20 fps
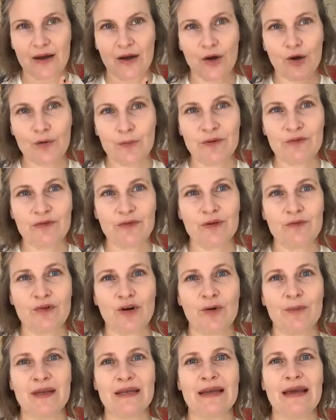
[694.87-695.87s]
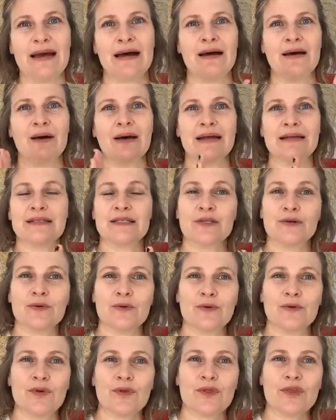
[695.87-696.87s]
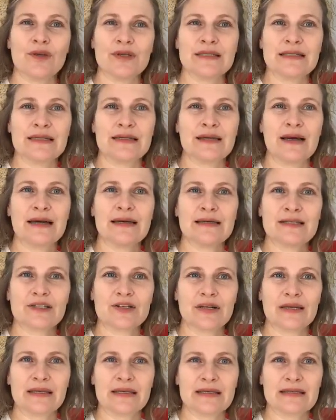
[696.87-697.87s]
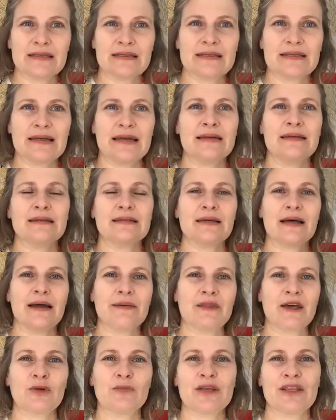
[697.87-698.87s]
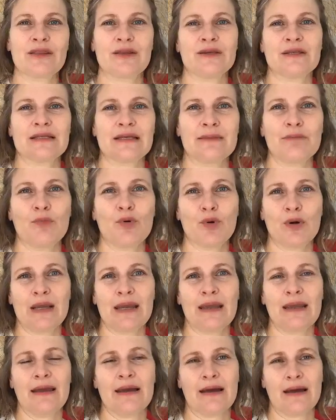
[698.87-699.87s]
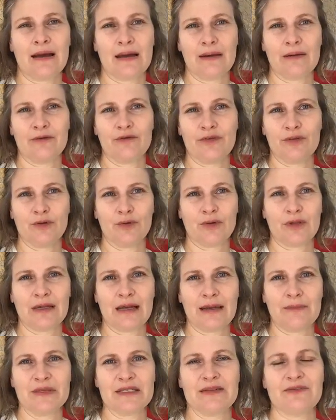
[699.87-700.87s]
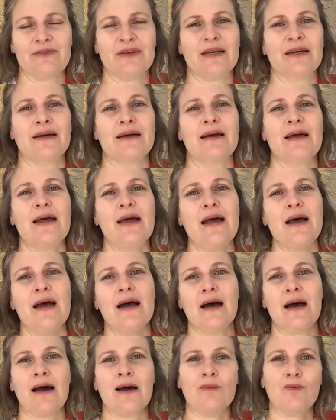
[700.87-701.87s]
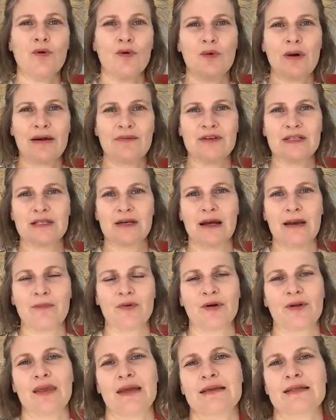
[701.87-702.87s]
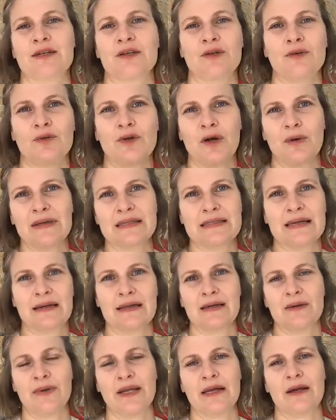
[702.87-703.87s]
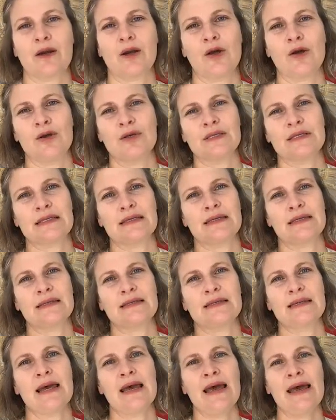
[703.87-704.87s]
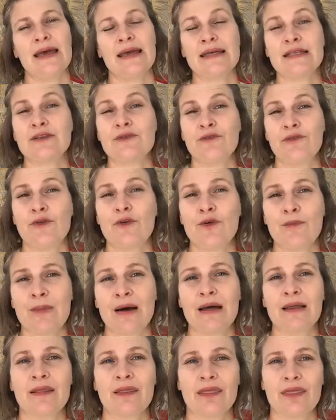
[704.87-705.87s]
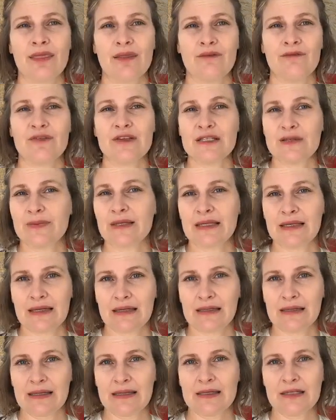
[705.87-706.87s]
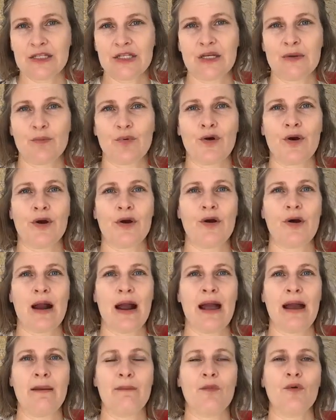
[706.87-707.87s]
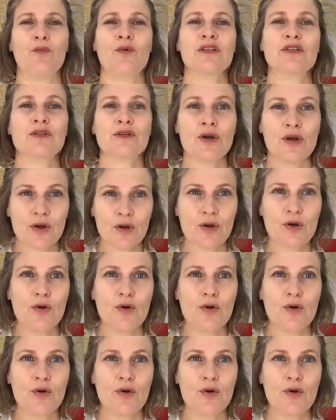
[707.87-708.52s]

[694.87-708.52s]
open for enrollment now until Thursday night, Australian Eastern Standard Time. That'll be Thursday morning for Northern Hemisphere. We'll have a timer on that so you'll know exactly when it closes. It's 4-month visibility and leadership program, which